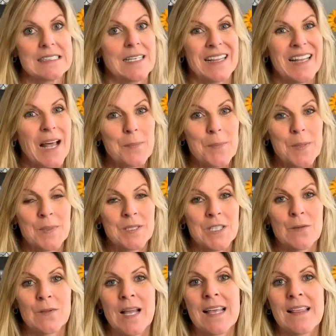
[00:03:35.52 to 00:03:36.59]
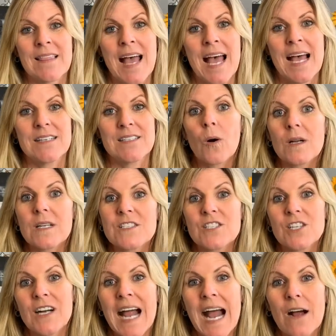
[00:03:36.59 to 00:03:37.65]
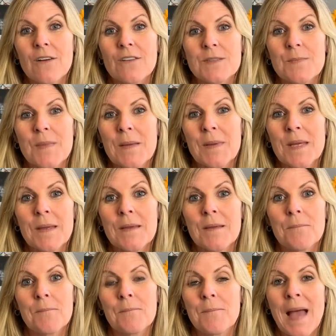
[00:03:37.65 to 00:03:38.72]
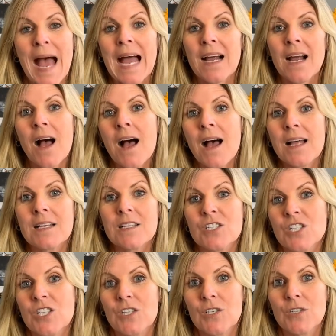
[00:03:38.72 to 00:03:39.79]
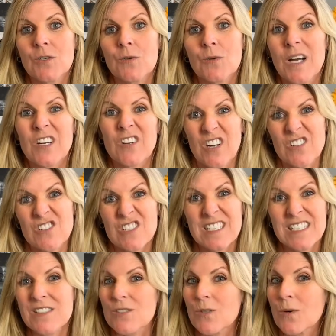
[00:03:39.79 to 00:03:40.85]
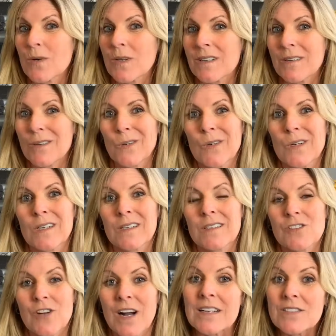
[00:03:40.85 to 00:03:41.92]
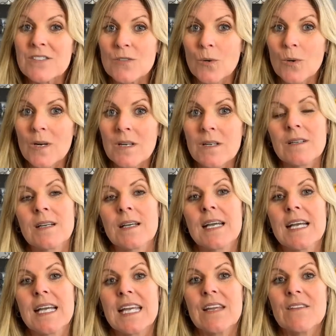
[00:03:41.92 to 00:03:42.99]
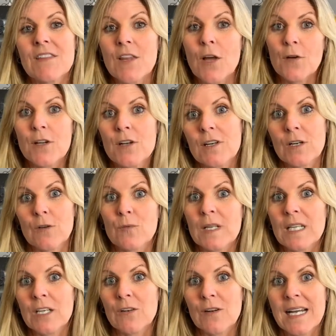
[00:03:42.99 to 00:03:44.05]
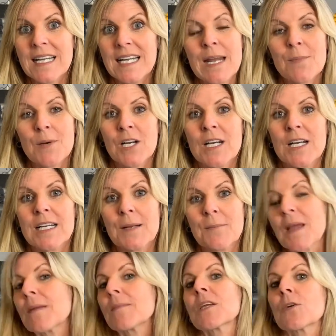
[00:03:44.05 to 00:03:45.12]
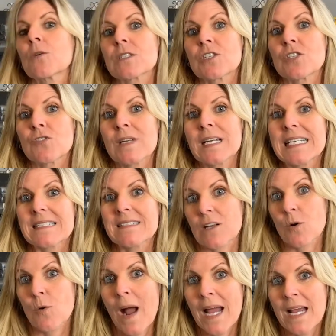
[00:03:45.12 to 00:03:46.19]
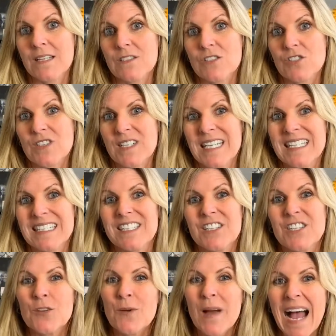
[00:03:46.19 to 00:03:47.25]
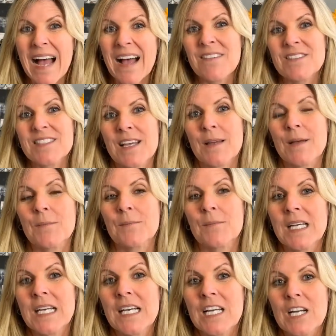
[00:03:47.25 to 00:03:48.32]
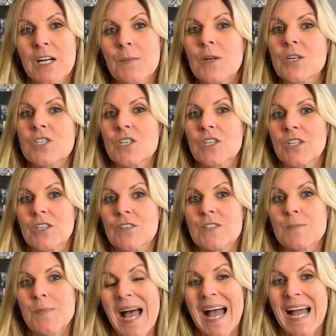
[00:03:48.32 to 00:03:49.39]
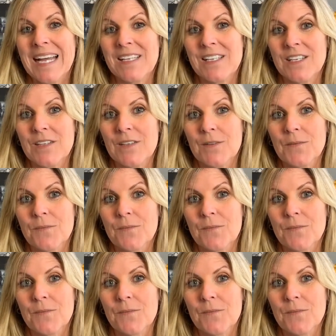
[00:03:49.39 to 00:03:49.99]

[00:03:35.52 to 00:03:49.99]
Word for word: A lot of people don't like that. Or does your house maybe back on to a grocery store or drugstore? even though you're in a really great neighborhood and maybe your street is a quiet street, you have some commercial use behind you.